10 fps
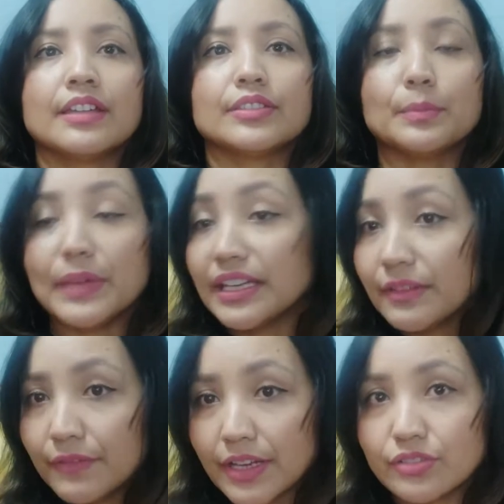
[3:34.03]
The main
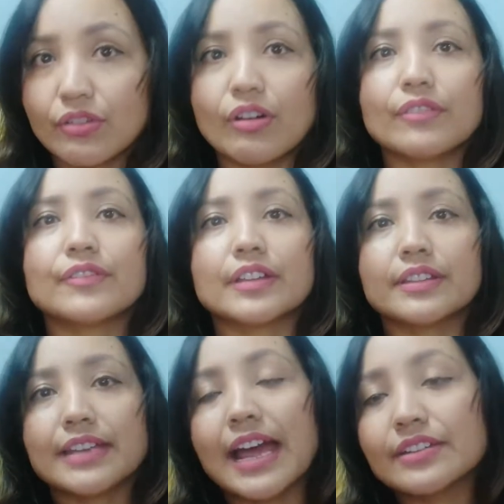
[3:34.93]
effect of
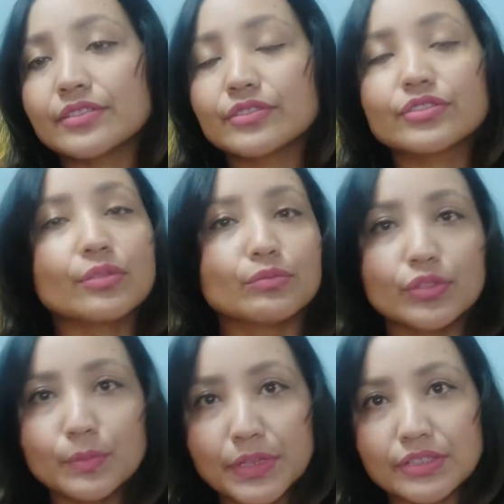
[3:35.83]
the narrator's
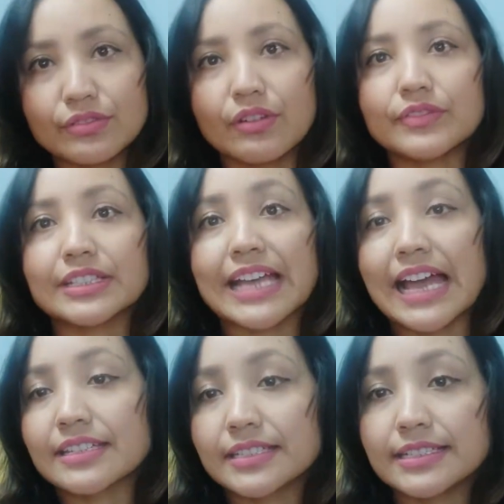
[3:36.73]
movement of the
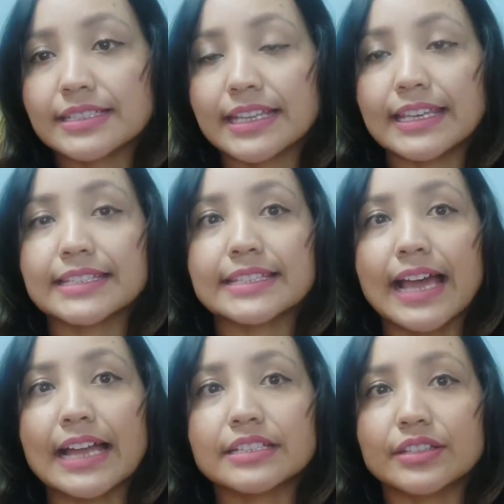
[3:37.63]
candles is
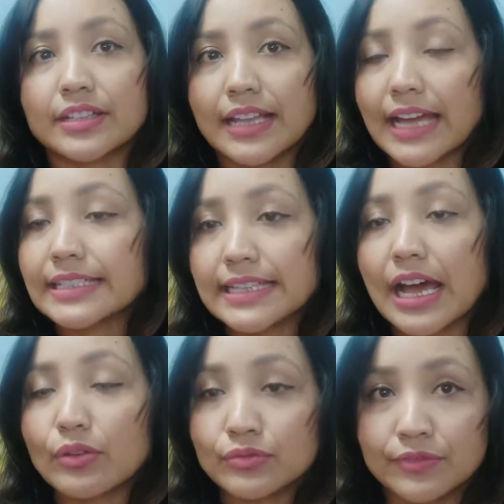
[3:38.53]
that the light
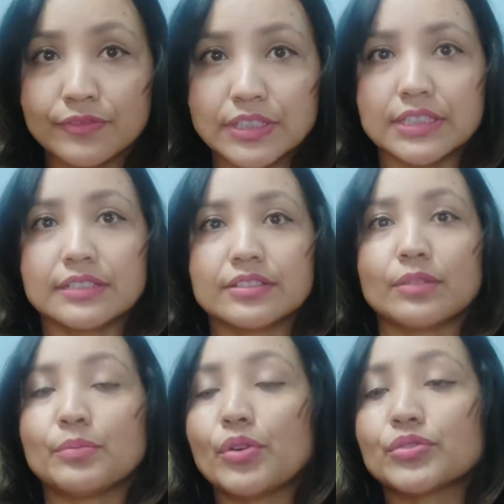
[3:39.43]
now reveals
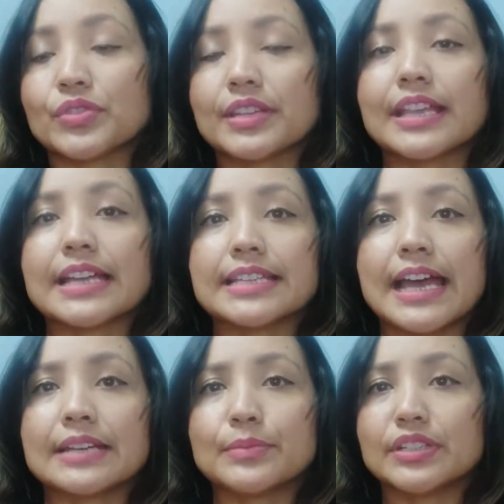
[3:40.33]
a portrait that
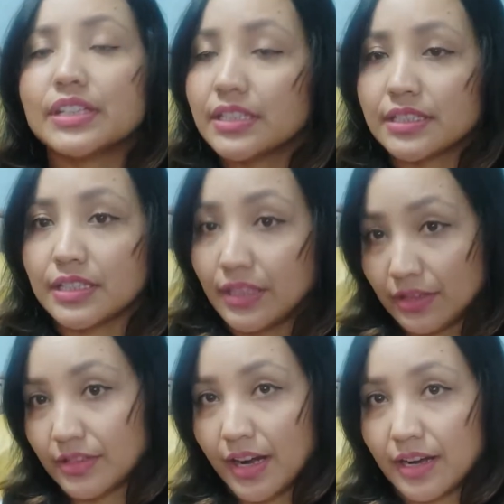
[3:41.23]
had been hidden in
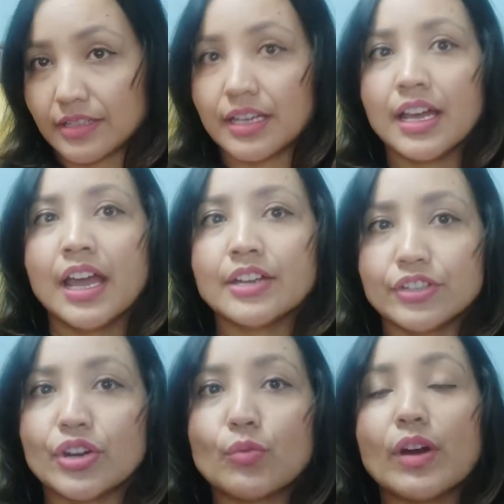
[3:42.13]
the dark
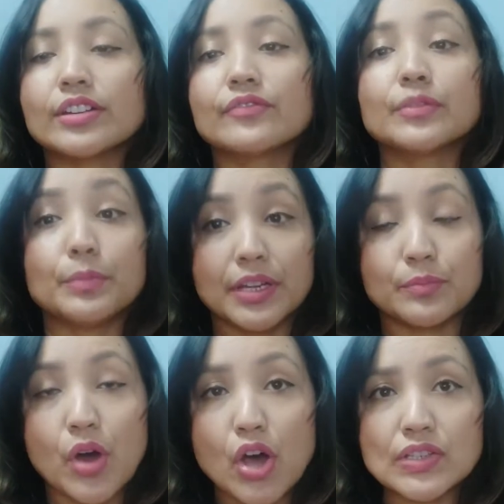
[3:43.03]
near one of the
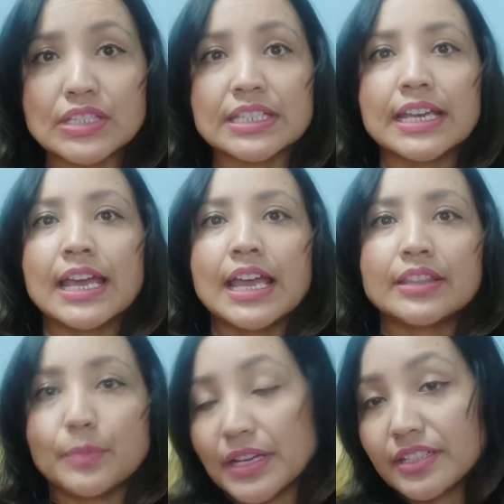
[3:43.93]
bedposts.
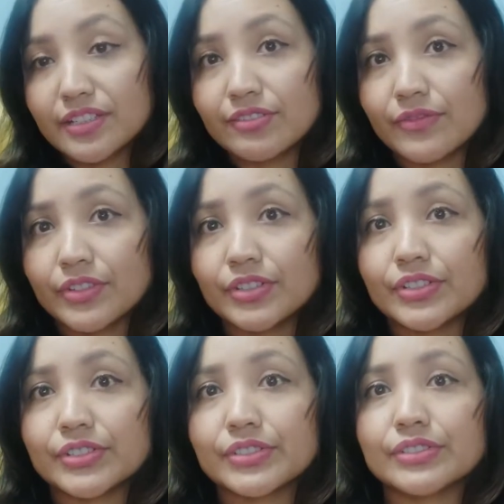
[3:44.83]
The painting is of a
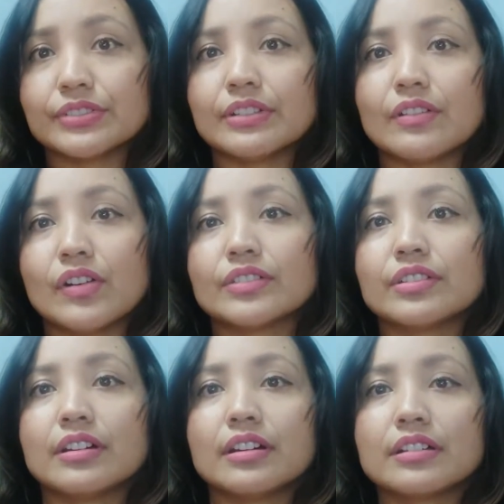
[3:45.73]
girl
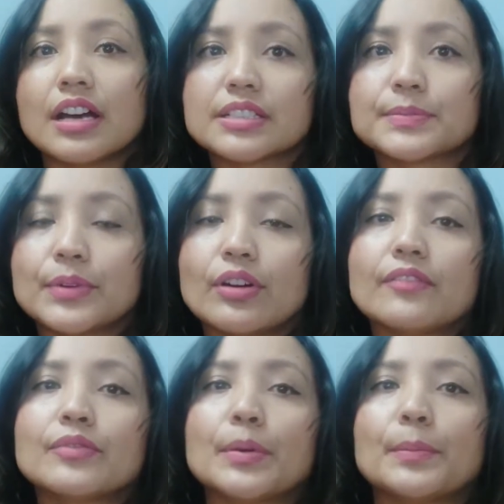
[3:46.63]
on a cusp
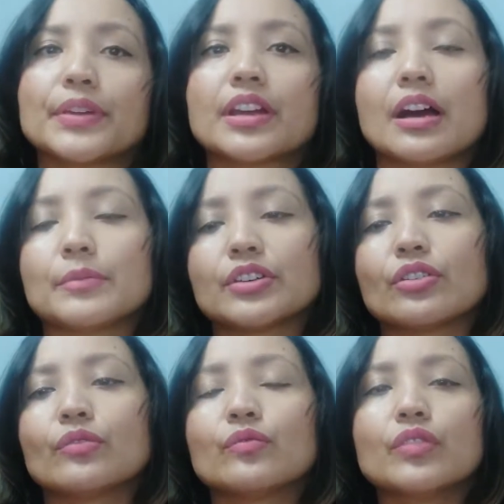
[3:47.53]
of becoming
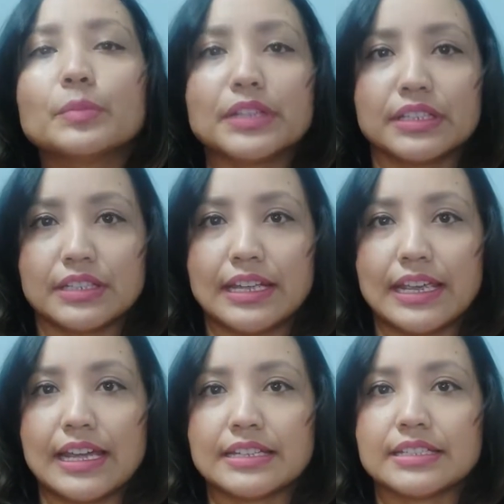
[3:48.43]
a woman,
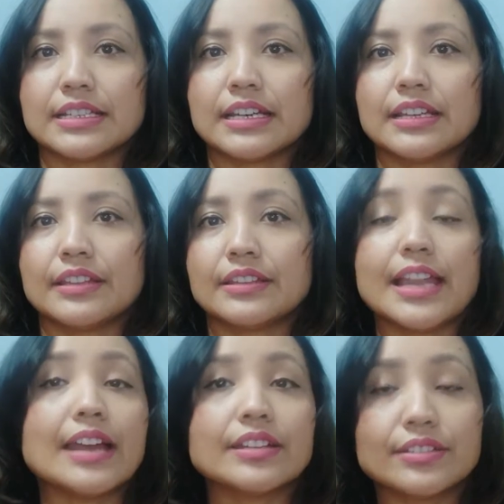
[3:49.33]
and the
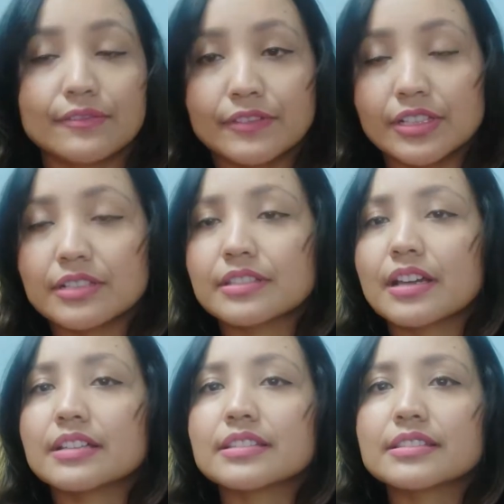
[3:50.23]
narrator feels
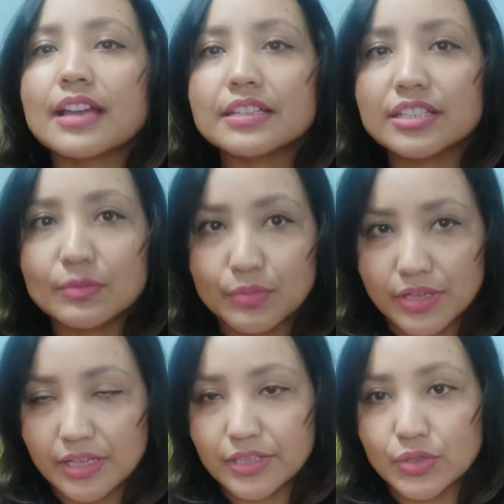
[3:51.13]
a sudden
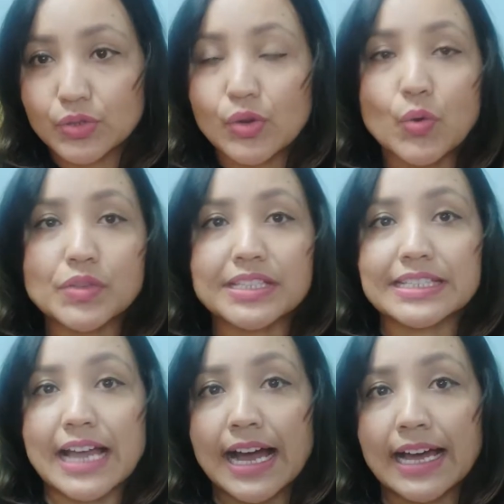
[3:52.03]
impulse to close
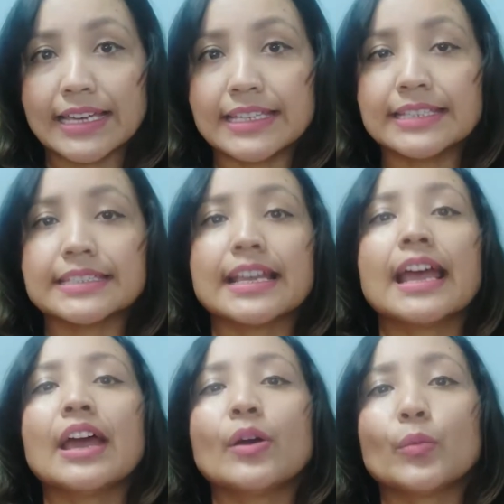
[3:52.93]
his eyes,
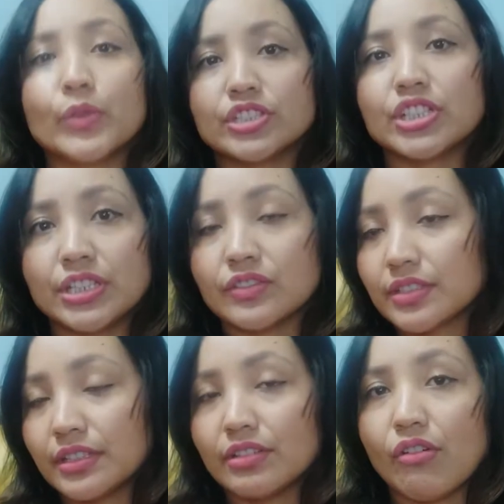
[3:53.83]
which he
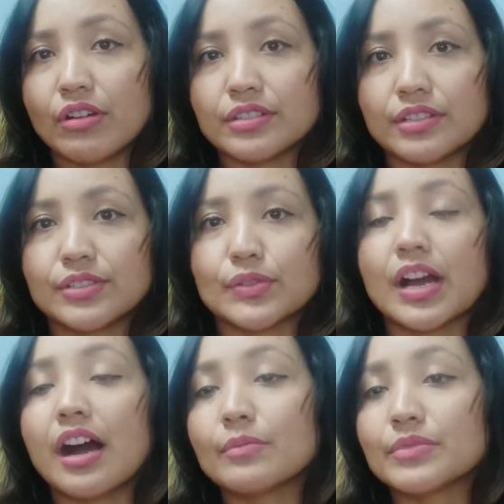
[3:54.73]
does in order to
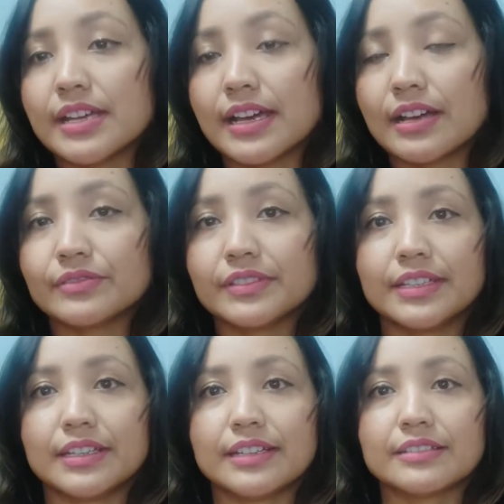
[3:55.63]
calm down
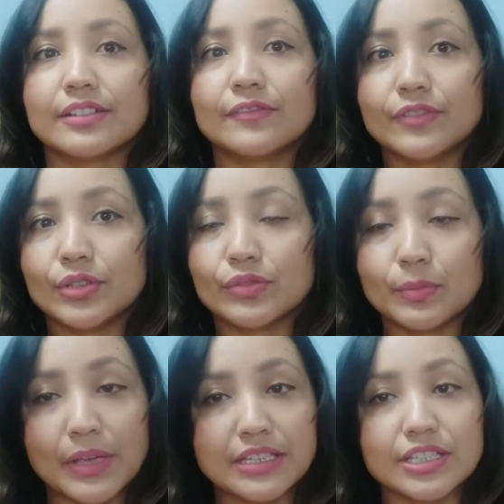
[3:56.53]
and view the
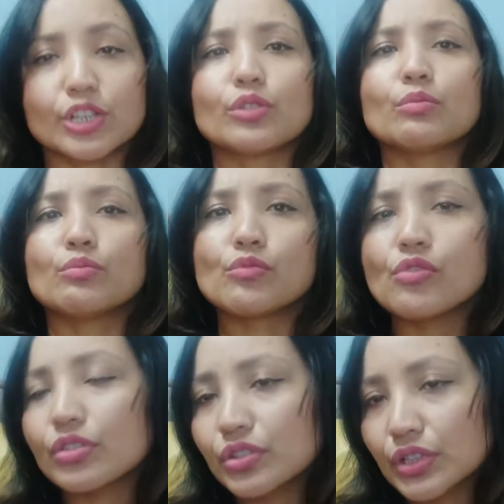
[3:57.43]
painting
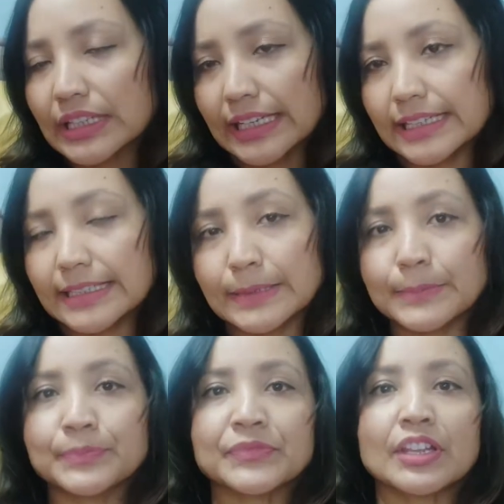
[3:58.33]
more clearly.
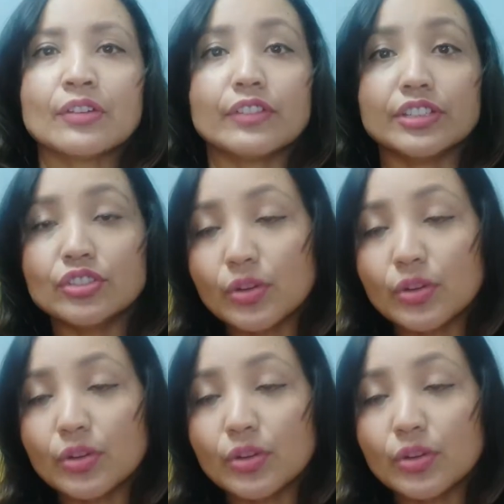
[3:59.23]
When he